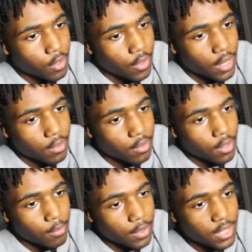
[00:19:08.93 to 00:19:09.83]
Okay,
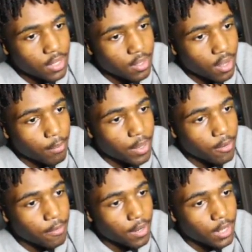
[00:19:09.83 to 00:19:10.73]
but see, a
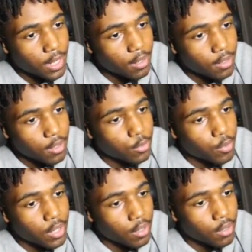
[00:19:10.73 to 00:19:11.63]
benefit of that is
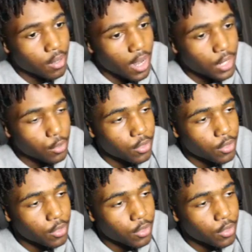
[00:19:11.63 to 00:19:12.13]
when I do